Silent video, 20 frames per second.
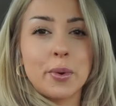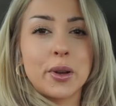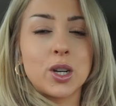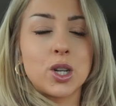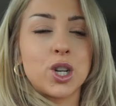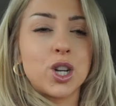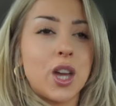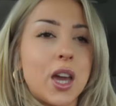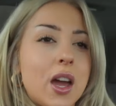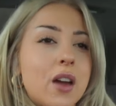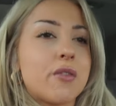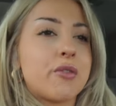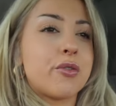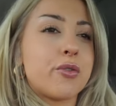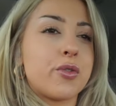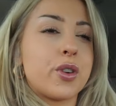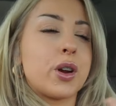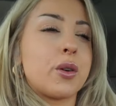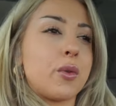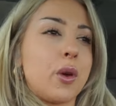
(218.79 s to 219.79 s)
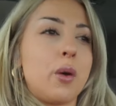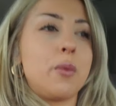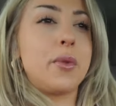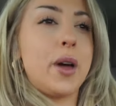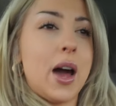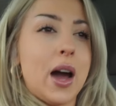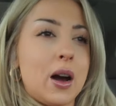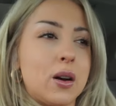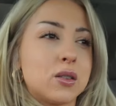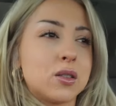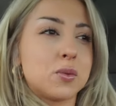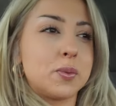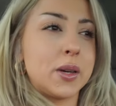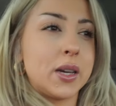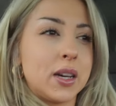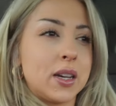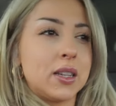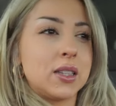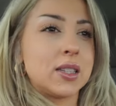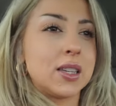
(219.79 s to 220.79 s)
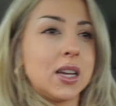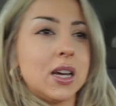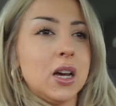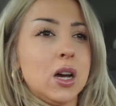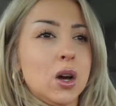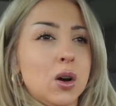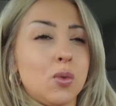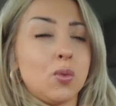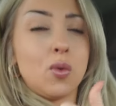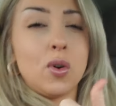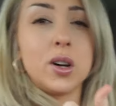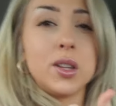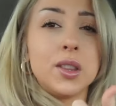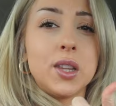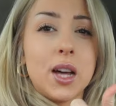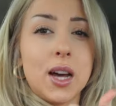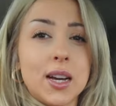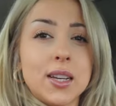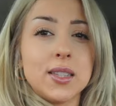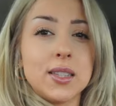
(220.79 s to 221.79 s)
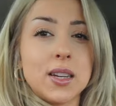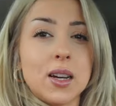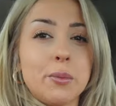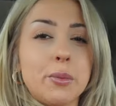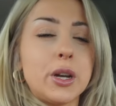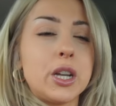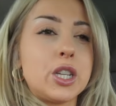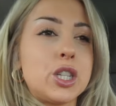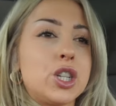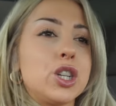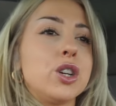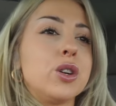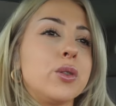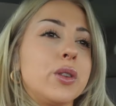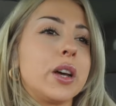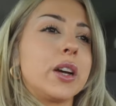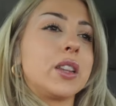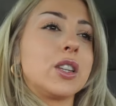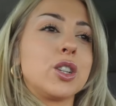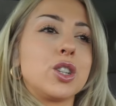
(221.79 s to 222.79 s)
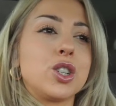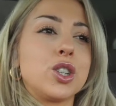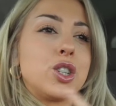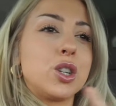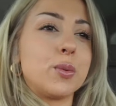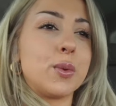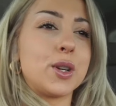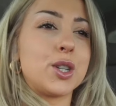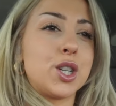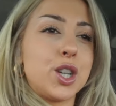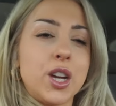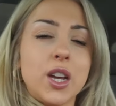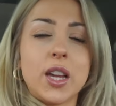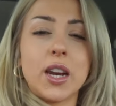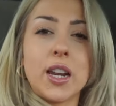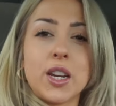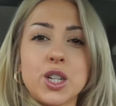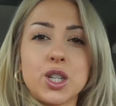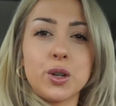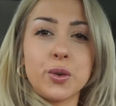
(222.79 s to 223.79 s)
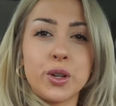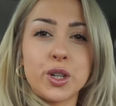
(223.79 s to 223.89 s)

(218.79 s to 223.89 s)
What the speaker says: And she can't free roam the house because, one, Liza, but two, like, there's just too much she could get into.